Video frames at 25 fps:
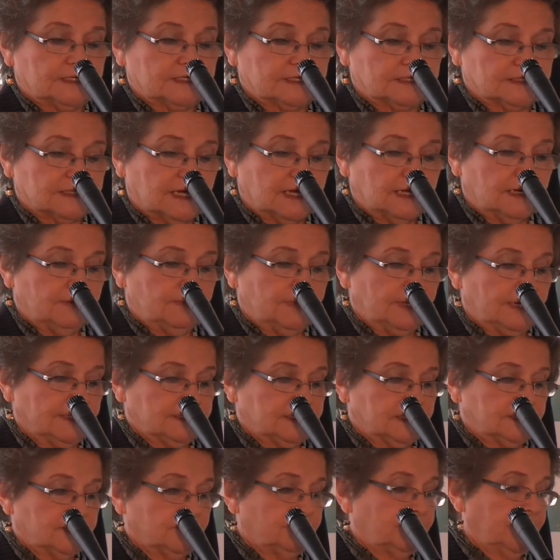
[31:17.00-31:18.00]
but
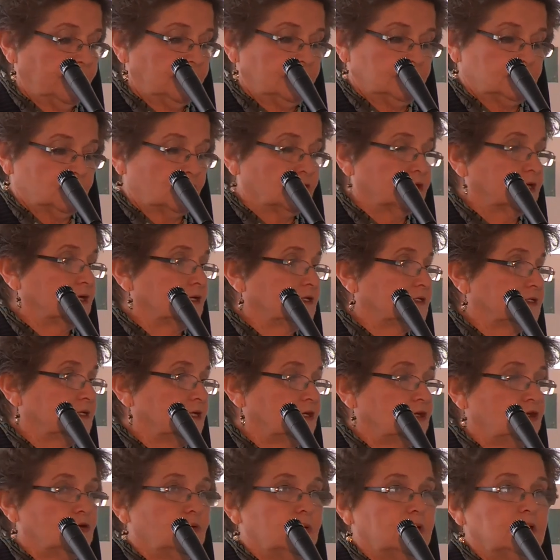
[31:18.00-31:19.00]
sustainability depends on
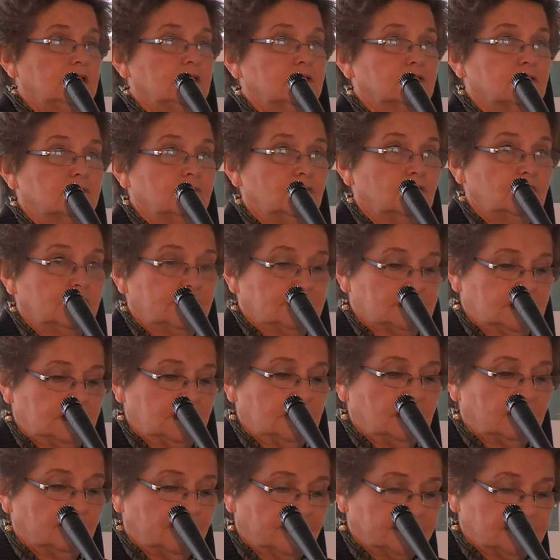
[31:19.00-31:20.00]
continuing
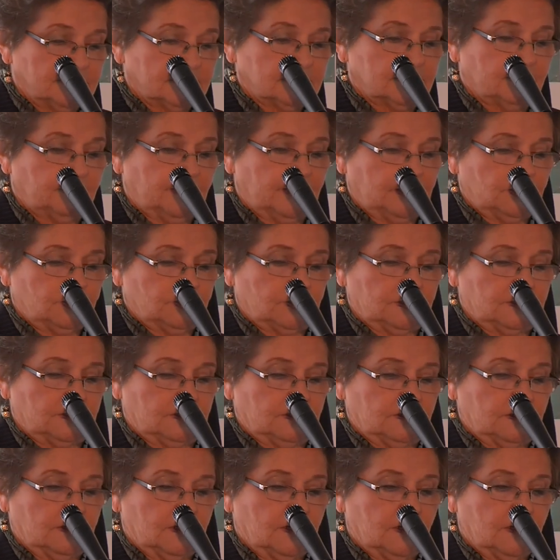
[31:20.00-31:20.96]
community participation.